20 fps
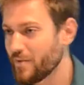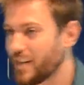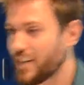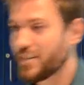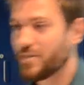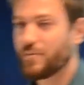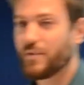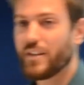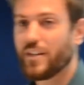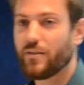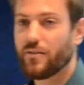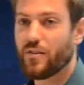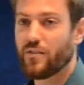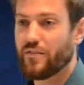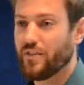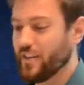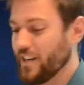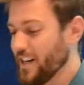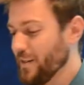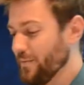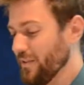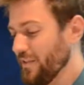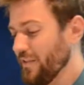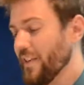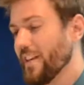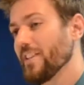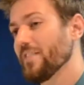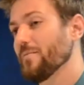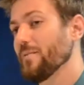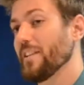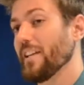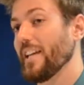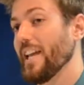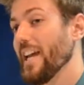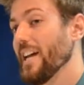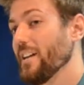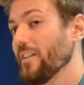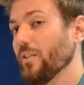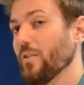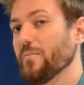I just want to go over a couple things with the
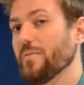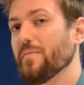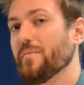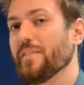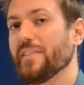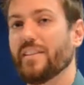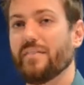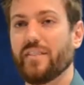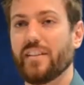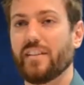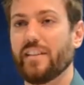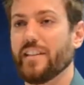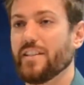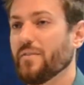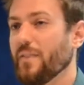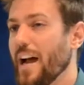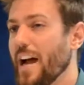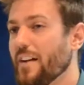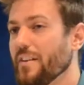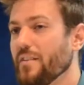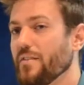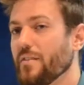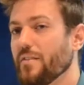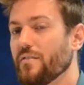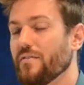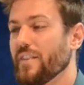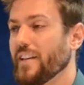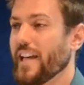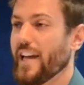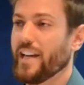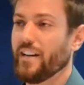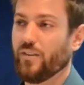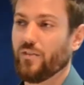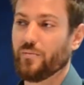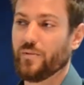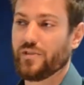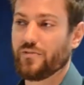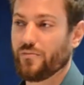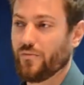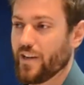cantaloupe specifically. So how do you know if a
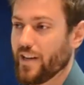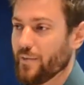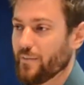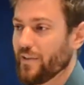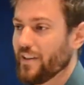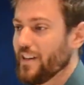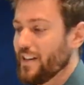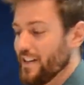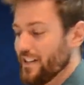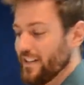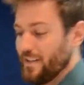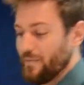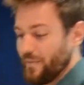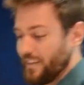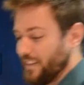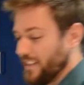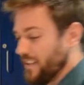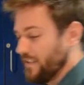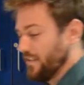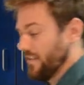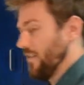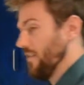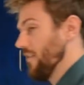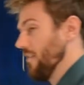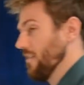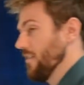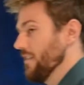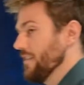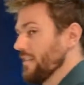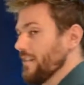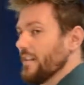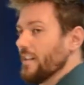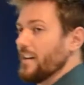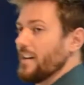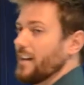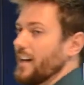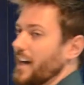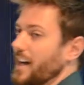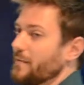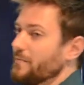cantaloupe is ripe? Typically they're hard
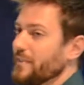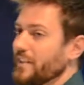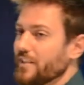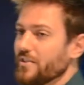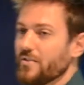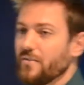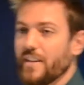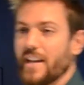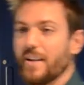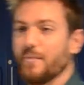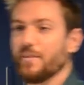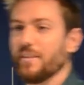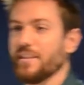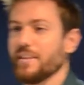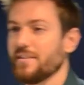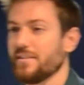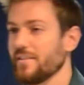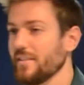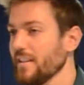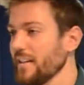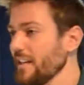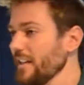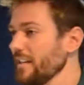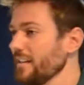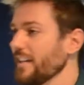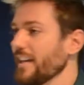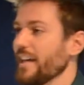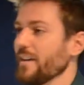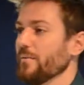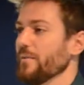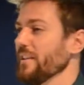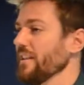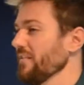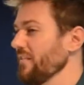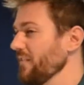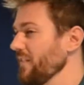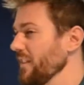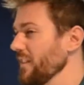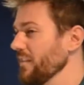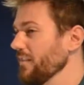because you can't really see, you can't
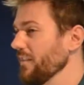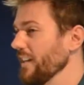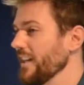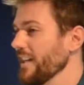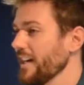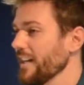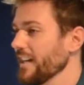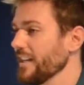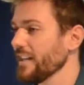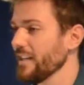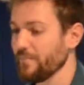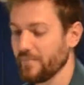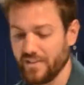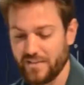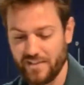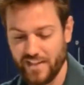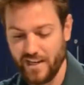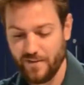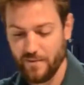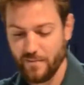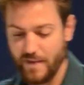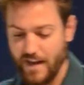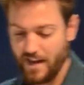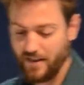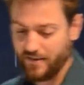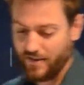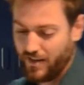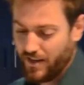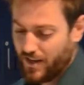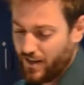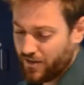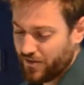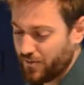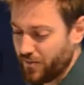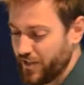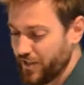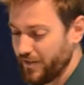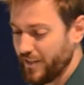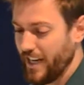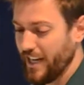really feel, they kind of keep the same amount. So
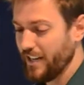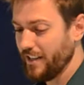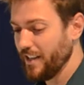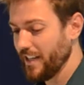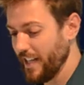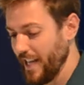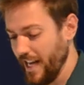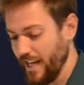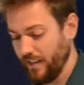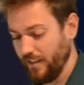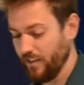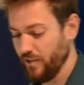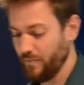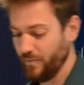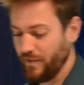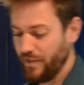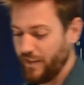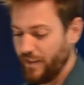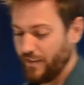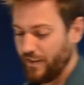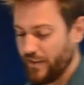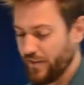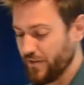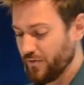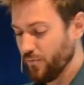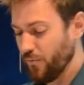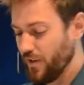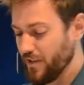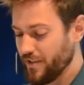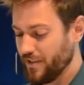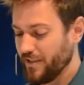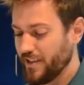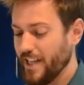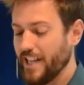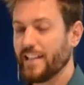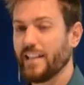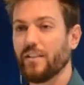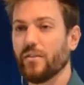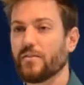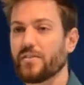when you're taking the cantaloupe, there's one
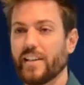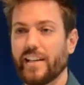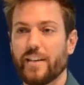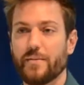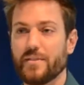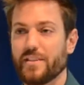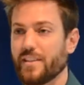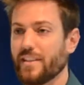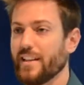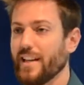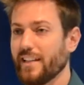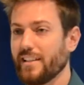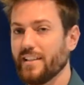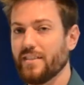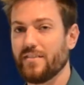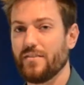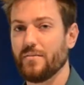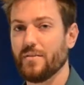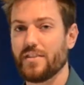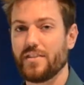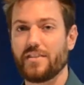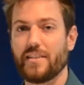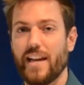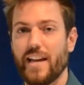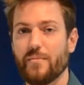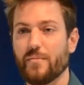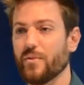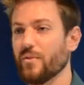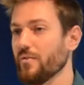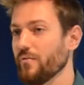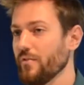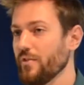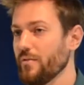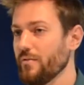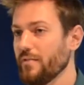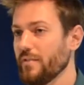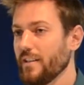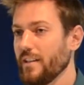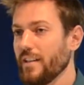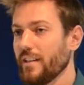side that looks like it was connected to a stem or a
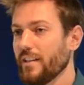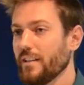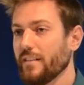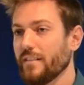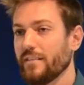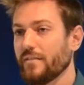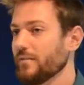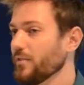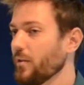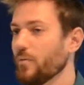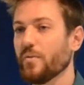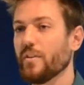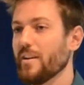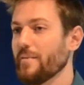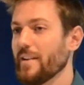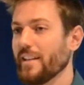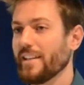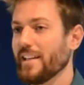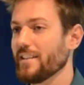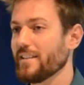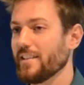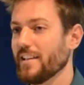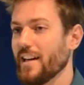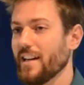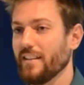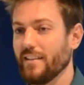root. Don't worry about that side.